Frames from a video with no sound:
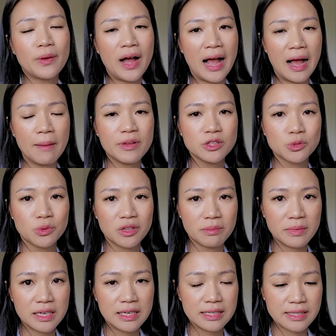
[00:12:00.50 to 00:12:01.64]
What happens with
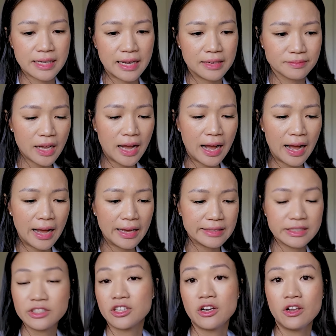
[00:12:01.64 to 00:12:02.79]
me is that I
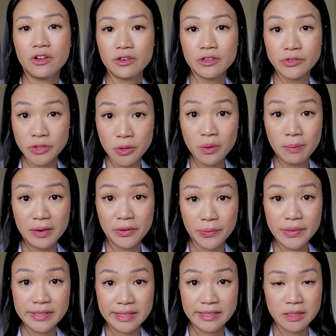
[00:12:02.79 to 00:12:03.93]
did not know about
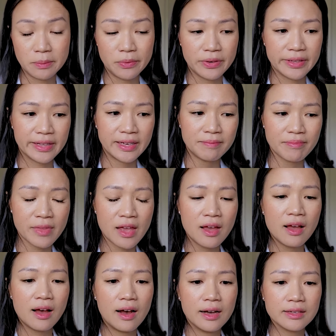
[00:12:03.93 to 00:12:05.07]
360 breathing.
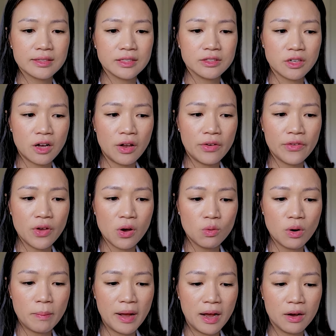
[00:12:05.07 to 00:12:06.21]
I did not
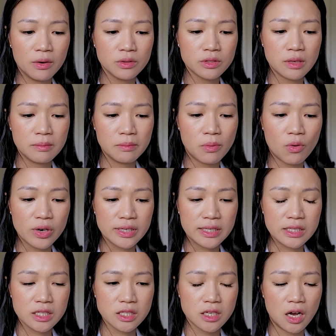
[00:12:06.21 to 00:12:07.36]
know about the
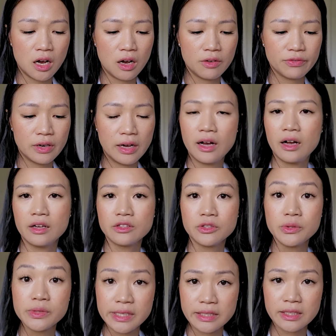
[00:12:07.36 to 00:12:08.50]
importance of
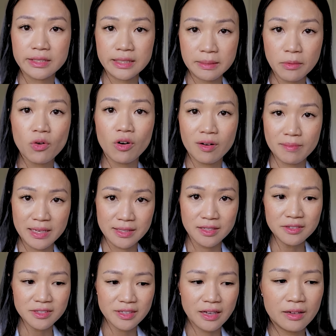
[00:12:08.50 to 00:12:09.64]
using the deep core
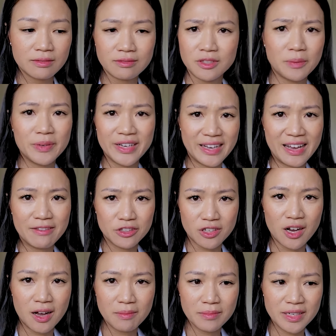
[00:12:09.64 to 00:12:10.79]
muscles. Nobody ever
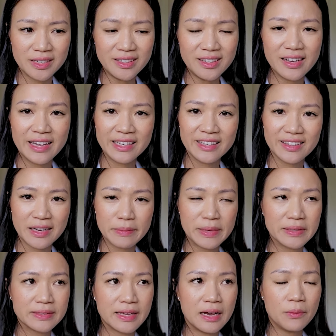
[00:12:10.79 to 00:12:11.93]
taught me anything
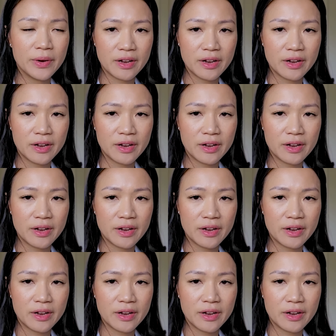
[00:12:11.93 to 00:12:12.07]
about that.